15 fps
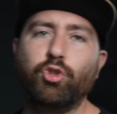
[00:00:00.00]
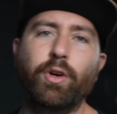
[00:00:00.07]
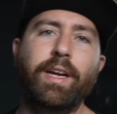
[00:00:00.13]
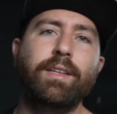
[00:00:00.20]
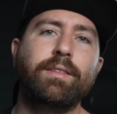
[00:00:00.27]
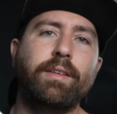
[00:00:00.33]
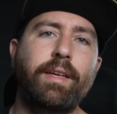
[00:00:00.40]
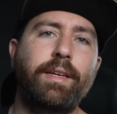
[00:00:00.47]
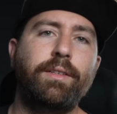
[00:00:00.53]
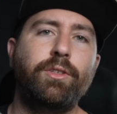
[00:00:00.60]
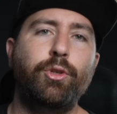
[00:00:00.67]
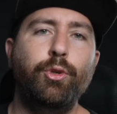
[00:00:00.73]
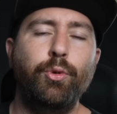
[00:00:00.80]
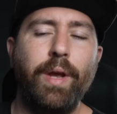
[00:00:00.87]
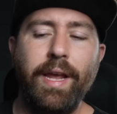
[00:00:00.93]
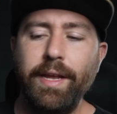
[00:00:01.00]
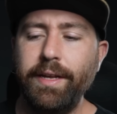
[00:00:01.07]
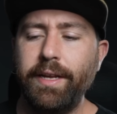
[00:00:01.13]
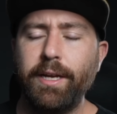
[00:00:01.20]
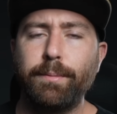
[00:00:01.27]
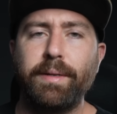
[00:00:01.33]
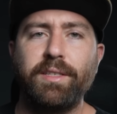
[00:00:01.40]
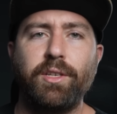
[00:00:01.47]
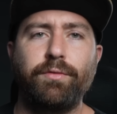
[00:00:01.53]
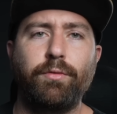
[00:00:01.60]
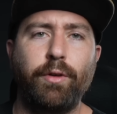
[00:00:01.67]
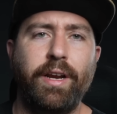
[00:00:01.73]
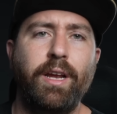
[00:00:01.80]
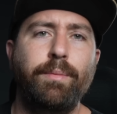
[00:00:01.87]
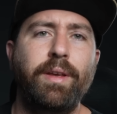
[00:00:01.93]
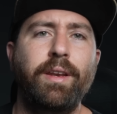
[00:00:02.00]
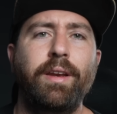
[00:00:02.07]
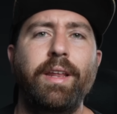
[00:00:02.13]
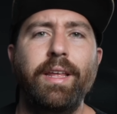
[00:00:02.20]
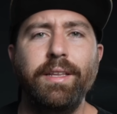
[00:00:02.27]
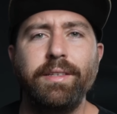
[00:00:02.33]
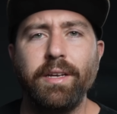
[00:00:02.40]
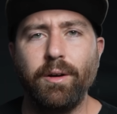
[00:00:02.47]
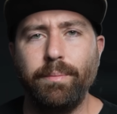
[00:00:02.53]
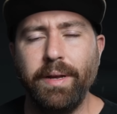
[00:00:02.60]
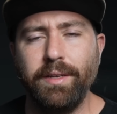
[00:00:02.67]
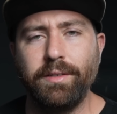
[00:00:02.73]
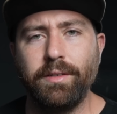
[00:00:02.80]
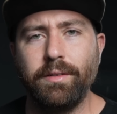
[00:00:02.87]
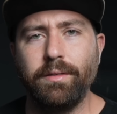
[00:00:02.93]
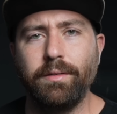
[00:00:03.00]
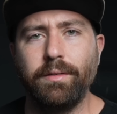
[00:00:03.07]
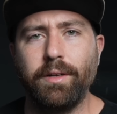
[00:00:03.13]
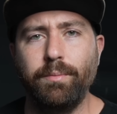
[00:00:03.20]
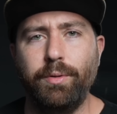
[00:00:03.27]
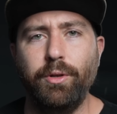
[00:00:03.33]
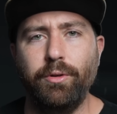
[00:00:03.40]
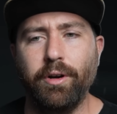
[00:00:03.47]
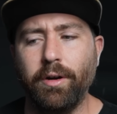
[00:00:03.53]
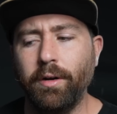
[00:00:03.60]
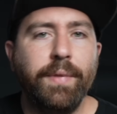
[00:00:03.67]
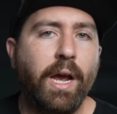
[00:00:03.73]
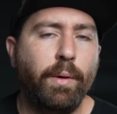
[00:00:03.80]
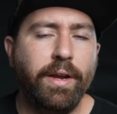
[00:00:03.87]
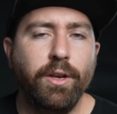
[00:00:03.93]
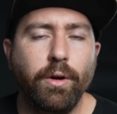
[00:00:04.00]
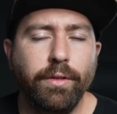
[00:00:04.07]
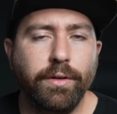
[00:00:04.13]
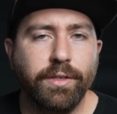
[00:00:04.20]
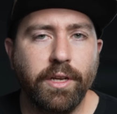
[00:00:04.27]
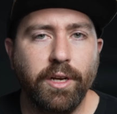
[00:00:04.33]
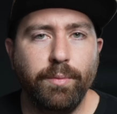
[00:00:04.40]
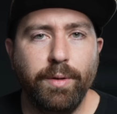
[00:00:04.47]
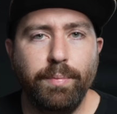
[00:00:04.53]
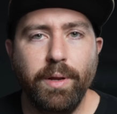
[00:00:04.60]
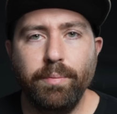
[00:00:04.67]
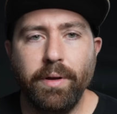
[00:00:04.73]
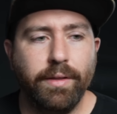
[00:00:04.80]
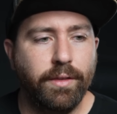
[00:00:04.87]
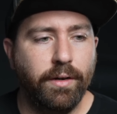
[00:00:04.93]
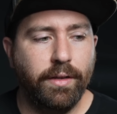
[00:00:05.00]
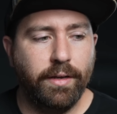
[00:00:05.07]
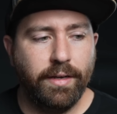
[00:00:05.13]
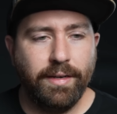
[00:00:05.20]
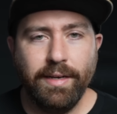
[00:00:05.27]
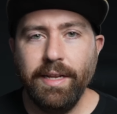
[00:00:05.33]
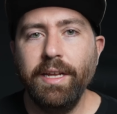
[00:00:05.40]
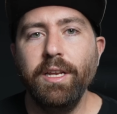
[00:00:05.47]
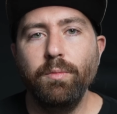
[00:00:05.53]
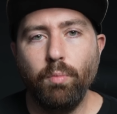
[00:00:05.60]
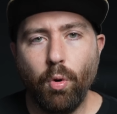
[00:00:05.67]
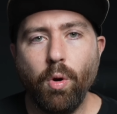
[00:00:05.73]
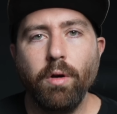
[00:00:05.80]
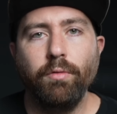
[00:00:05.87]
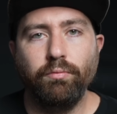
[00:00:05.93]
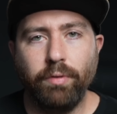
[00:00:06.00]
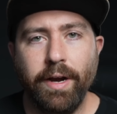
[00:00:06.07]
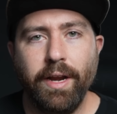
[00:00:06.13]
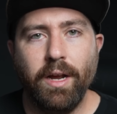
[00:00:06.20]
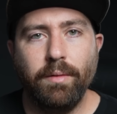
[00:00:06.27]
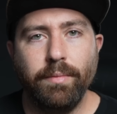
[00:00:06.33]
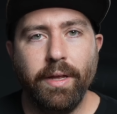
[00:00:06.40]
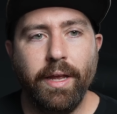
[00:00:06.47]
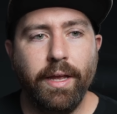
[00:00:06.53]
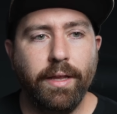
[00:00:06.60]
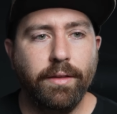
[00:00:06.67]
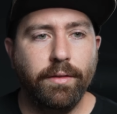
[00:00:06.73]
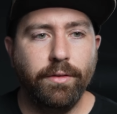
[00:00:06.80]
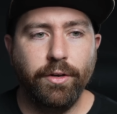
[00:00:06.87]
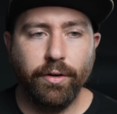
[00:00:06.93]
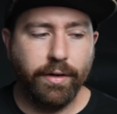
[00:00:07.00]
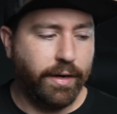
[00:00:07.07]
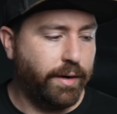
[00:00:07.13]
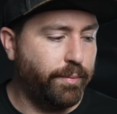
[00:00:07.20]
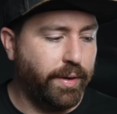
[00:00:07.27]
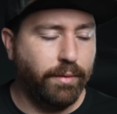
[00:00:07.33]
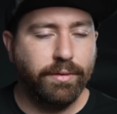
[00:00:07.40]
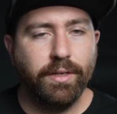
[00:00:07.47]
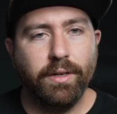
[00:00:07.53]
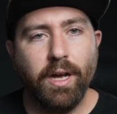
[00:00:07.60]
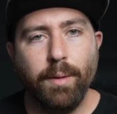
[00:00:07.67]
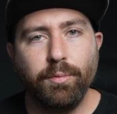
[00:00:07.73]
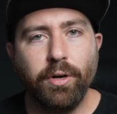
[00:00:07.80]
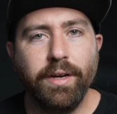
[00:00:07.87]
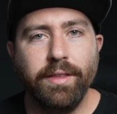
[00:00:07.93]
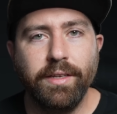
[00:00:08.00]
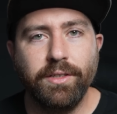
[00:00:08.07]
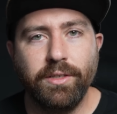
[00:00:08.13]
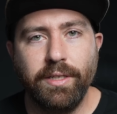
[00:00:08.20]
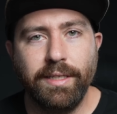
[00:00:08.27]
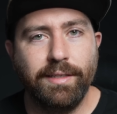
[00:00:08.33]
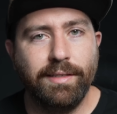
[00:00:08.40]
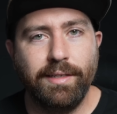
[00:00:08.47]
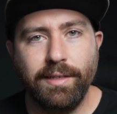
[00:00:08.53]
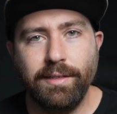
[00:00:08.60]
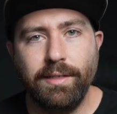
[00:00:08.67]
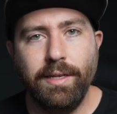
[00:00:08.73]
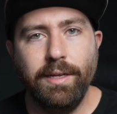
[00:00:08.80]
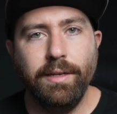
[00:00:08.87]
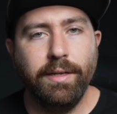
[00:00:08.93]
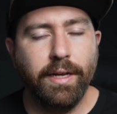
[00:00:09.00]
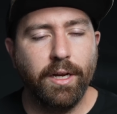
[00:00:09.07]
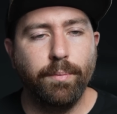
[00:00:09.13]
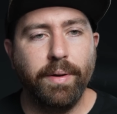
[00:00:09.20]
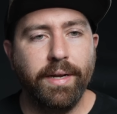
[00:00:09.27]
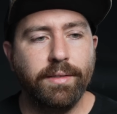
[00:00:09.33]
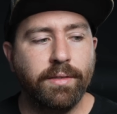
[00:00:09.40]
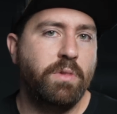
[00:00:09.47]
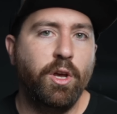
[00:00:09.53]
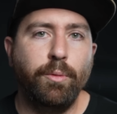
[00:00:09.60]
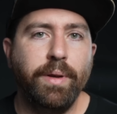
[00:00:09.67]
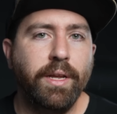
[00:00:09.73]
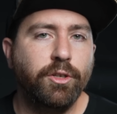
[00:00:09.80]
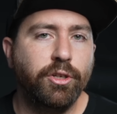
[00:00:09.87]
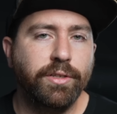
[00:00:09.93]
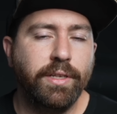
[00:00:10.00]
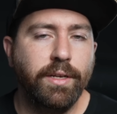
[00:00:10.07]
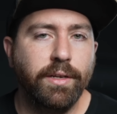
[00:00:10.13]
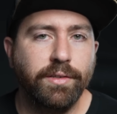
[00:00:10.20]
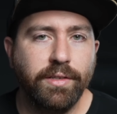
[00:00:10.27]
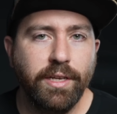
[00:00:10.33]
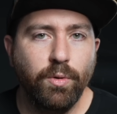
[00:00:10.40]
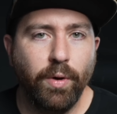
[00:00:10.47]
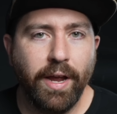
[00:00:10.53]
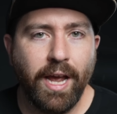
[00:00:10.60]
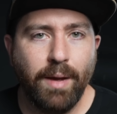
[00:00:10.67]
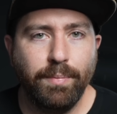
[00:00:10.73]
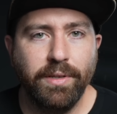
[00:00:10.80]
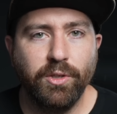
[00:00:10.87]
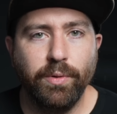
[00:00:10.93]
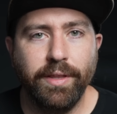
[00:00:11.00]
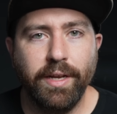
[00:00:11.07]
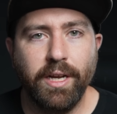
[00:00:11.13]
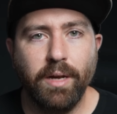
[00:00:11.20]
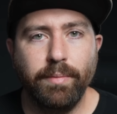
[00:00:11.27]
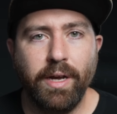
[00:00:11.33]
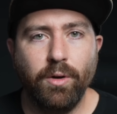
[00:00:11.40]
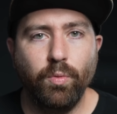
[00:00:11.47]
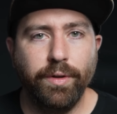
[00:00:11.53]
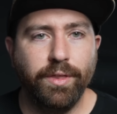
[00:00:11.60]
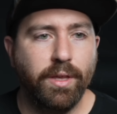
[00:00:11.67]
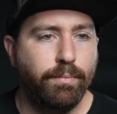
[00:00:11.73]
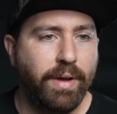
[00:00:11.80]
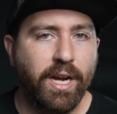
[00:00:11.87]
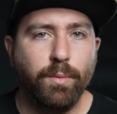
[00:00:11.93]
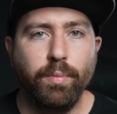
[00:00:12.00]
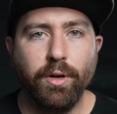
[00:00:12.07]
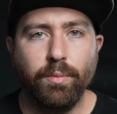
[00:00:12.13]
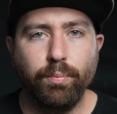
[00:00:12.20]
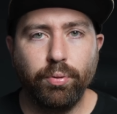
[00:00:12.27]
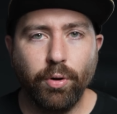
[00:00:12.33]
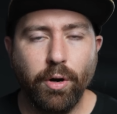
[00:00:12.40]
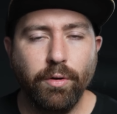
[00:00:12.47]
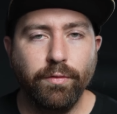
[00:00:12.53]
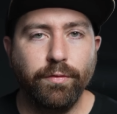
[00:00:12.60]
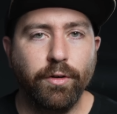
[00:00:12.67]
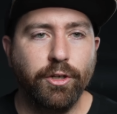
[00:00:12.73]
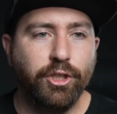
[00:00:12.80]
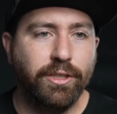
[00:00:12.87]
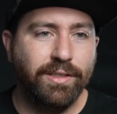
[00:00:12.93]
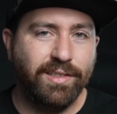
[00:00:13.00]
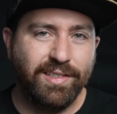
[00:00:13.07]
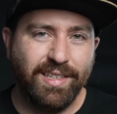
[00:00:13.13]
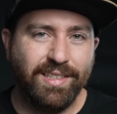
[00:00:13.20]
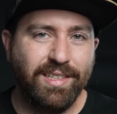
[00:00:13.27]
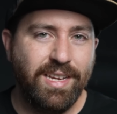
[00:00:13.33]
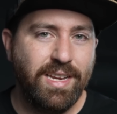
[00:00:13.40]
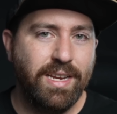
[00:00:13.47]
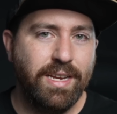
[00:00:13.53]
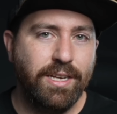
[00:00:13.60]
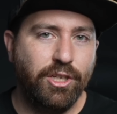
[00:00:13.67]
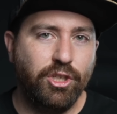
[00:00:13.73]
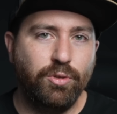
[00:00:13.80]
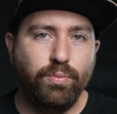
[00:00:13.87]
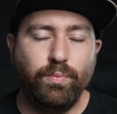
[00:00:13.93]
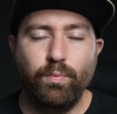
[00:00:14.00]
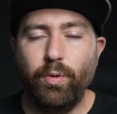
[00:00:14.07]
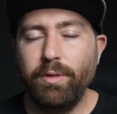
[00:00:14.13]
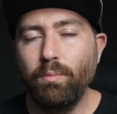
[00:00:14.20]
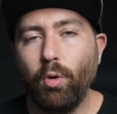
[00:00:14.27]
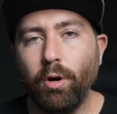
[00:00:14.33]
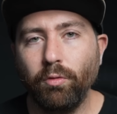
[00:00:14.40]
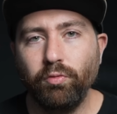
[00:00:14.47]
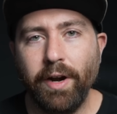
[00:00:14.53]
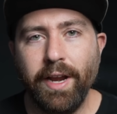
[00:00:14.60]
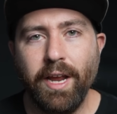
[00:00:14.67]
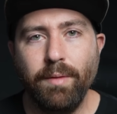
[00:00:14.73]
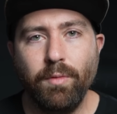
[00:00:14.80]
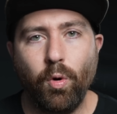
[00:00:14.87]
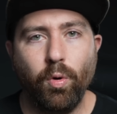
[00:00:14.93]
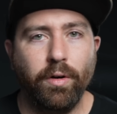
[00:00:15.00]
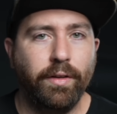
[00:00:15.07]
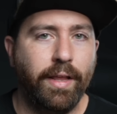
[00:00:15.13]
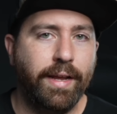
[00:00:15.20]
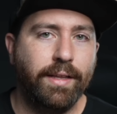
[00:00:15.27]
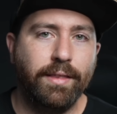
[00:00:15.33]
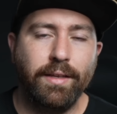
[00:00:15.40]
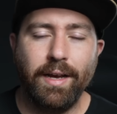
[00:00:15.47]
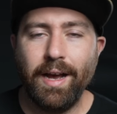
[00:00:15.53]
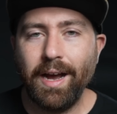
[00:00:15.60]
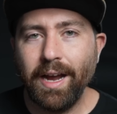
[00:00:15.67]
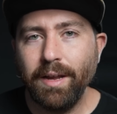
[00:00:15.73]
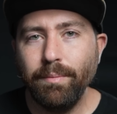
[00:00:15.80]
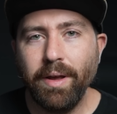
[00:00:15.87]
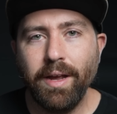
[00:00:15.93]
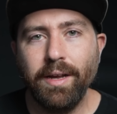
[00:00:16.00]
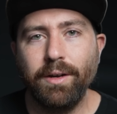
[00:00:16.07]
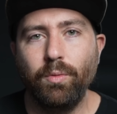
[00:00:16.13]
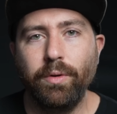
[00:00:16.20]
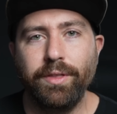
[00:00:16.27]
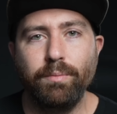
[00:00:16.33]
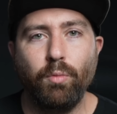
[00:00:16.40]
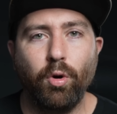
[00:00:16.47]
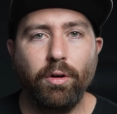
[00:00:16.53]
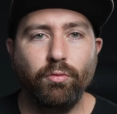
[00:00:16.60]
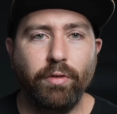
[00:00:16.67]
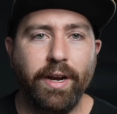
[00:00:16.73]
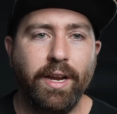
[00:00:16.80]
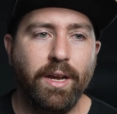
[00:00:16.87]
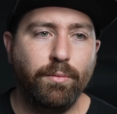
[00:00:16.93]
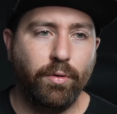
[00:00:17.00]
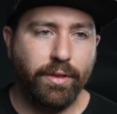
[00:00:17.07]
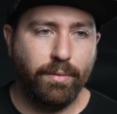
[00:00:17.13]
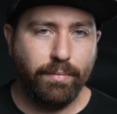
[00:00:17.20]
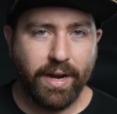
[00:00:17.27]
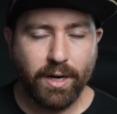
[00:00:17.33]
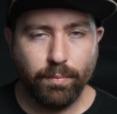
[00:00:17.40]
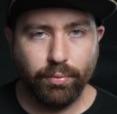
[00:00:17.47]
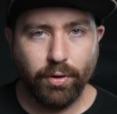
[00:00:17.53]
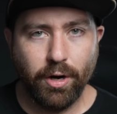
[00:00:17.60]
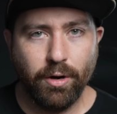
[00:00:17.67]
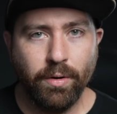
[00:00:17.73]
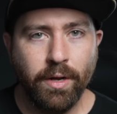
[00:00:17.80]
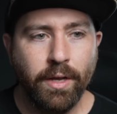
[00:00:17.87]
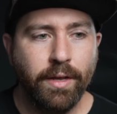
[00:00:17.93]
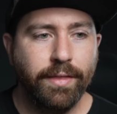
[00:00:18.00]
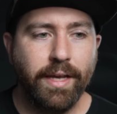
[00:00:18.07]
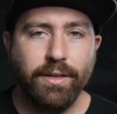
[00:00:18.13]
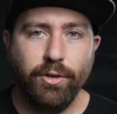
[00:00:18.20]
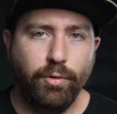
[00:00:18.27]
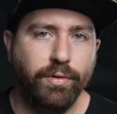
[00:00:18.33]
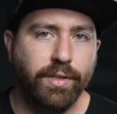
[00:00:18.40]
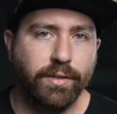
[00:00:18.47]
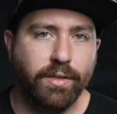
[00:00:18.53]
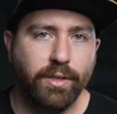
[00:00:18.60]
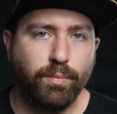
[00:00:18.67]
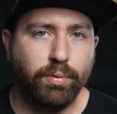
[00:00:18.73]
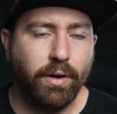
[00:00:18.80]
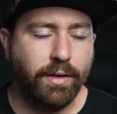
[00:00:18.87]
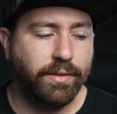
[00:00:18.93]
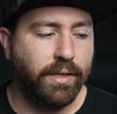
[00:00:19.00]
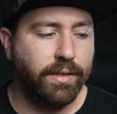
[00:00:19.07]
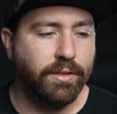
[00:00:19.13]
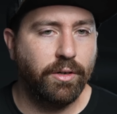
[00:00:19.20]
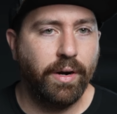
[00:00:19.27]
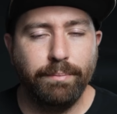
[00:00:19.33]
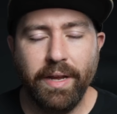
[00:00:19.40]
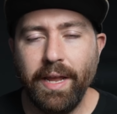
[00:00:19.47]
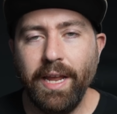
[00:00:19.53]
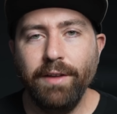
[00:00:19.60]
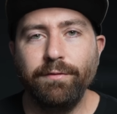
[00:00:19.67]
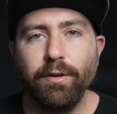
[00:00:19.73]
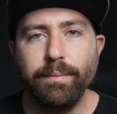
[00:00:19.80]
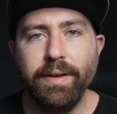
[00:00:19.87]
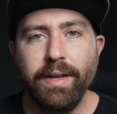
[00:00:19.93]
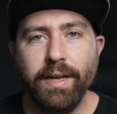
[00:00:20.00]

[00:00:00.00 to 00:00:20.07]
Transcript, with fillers: translate to 8 gigabytes of RAM in an Intel based computer. Now, I know there's gonna be people out there that need more RAM, and you're gonna be able to upgrade this to 16 gigabytes. It'll be interesting to see what happens when they come out with the MacBook Pro version, 16 inch, with more RAM or like the iMac with more RAM or the Mac Pro that uses this processor. But 8 for me